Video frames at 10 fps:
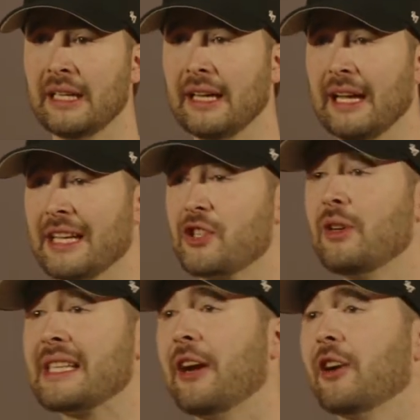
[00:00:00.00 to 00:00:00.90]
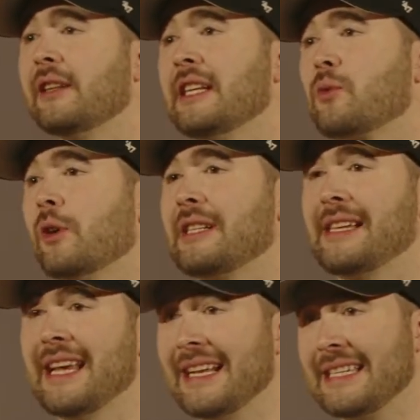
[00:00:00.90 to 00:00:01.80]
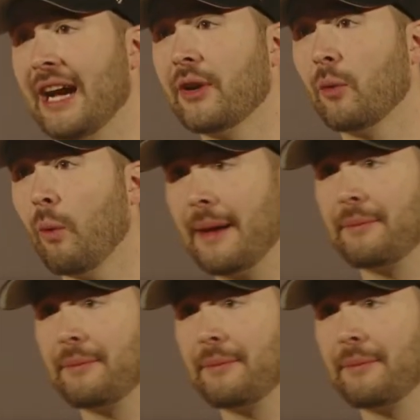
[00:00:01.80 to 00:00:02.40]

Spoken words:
As soon as I heard these words, I sat down and wept,